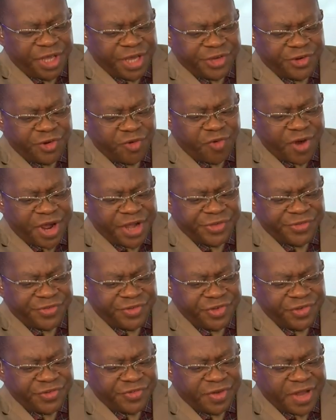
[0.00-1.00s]
at Arise
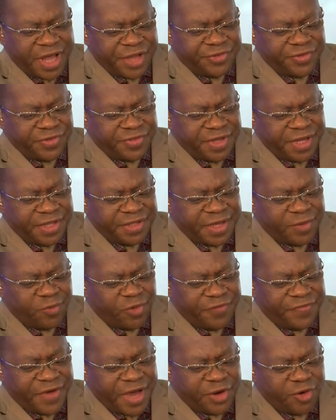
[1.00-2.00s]
News like to think that
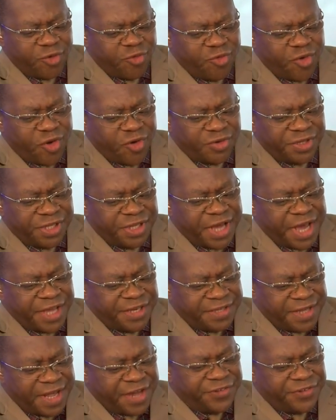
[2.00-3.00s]
we've had a role in
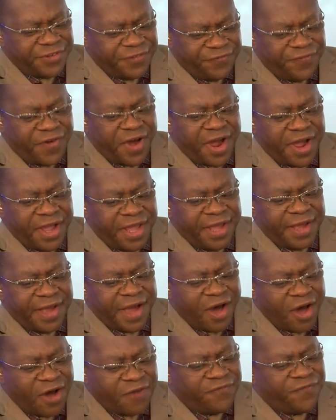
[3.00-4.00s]
identifying
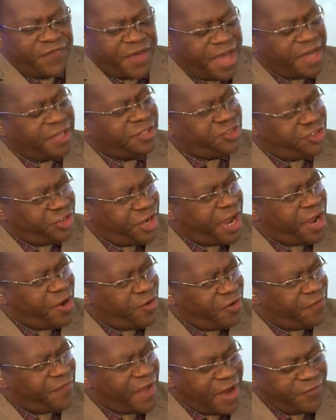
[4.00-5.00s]
our fair
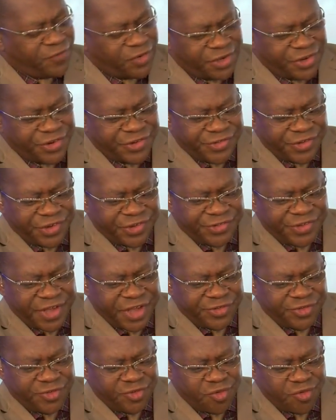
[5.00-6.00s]
share of African
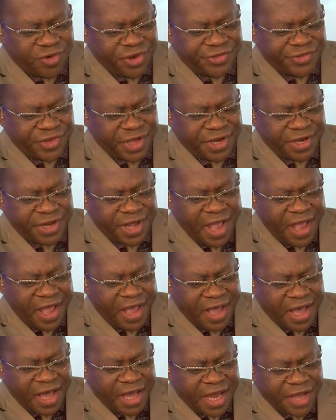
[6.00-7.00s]
success stories, and
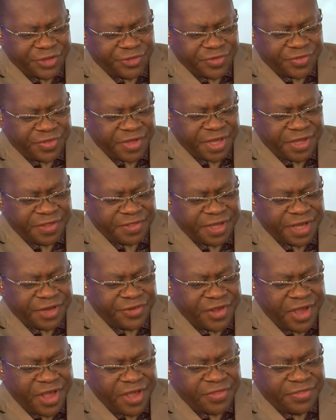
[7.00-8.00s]
I like to think
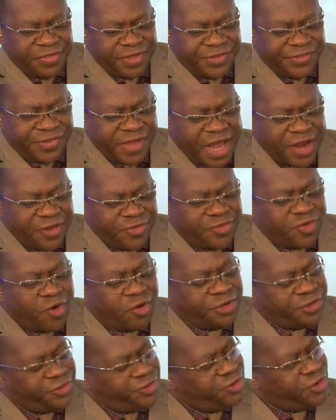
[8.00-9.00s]
that this
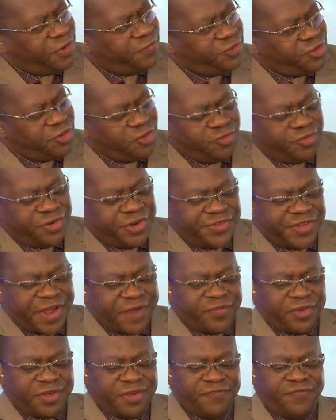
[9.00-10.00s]
anthology of children's
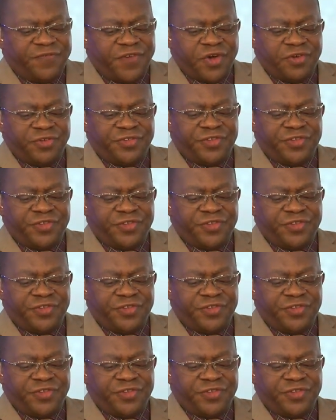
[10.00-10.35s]
African folk